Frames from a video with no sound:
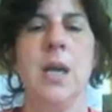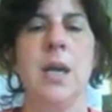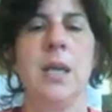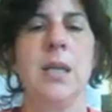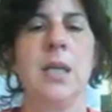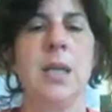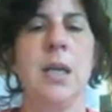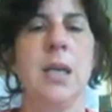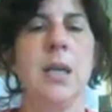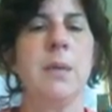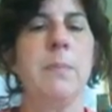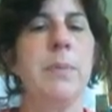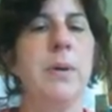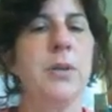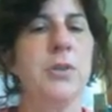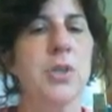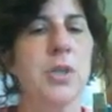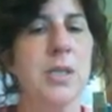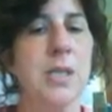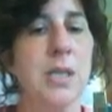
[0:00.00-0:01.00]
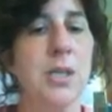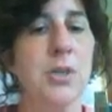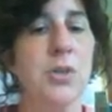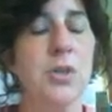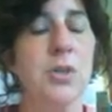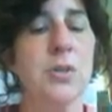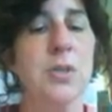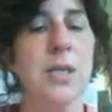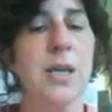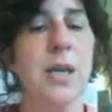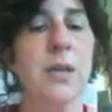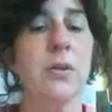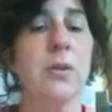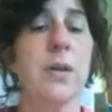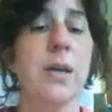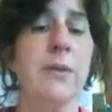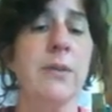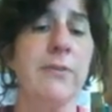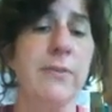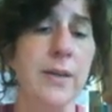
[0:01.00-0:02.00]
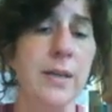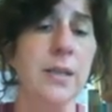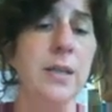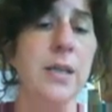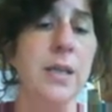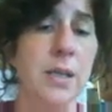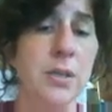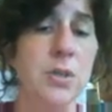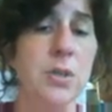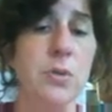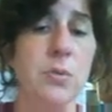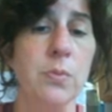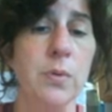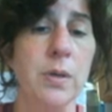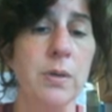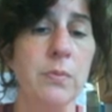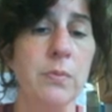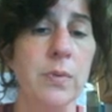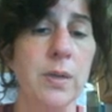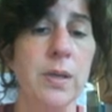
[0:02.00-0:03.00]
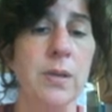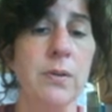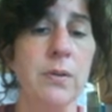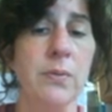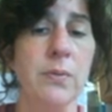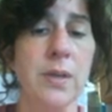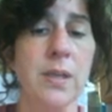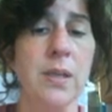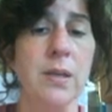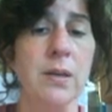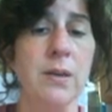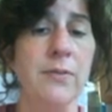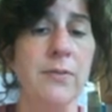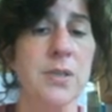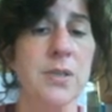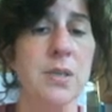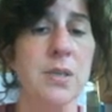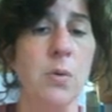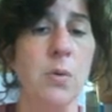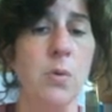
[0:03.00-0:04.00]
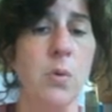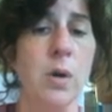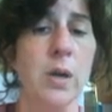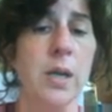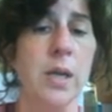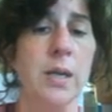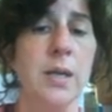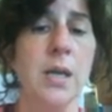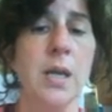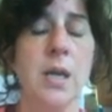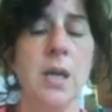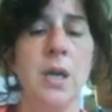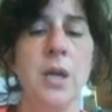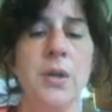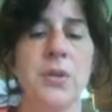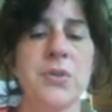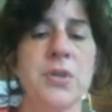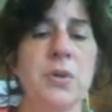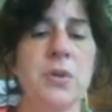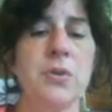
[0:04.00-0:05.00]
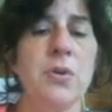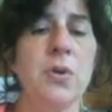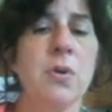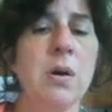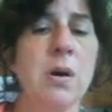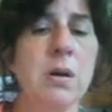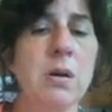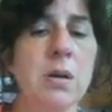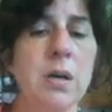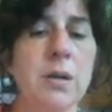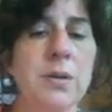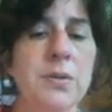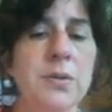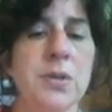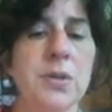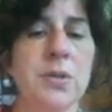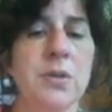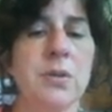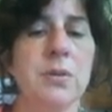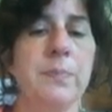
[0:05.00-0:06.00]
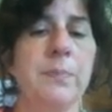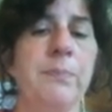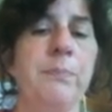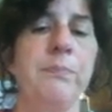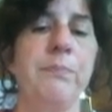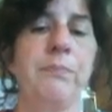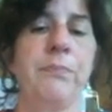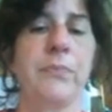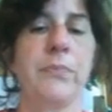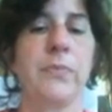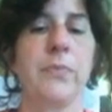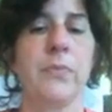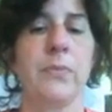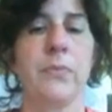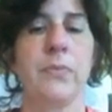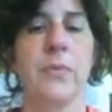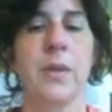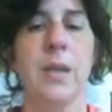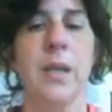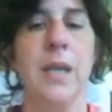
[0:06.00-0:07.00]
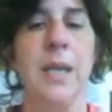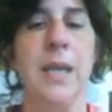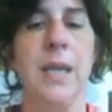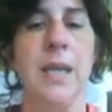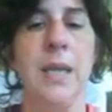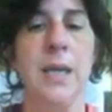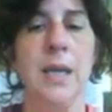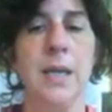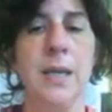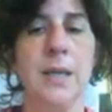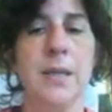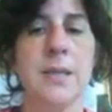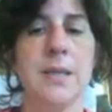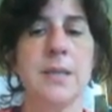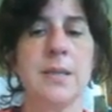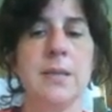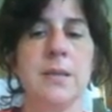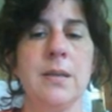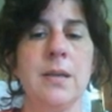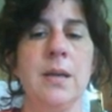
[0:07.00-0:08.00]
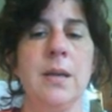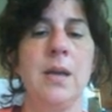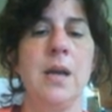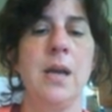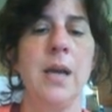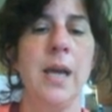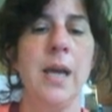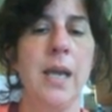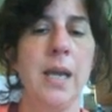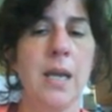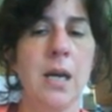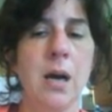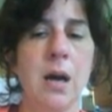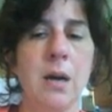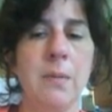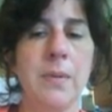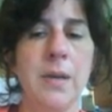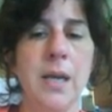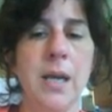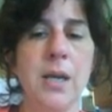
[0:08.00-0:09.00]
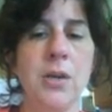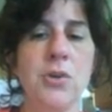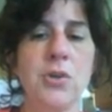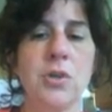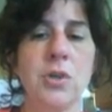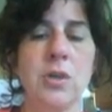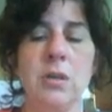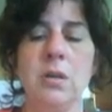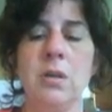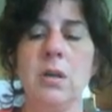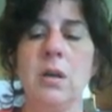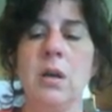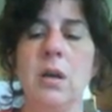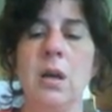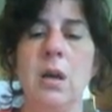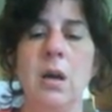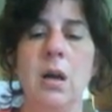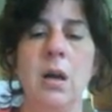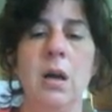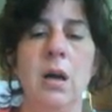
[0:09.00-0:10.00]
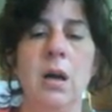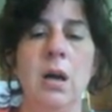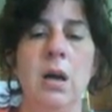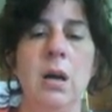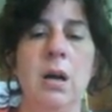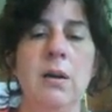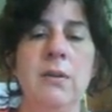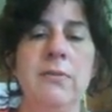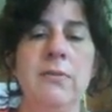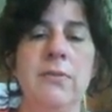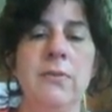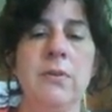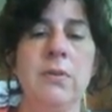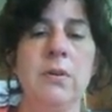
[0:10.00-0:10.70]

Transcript: Then a bunch of tissues together, and I finally get to what we think of as an organ. So your heart is a combination of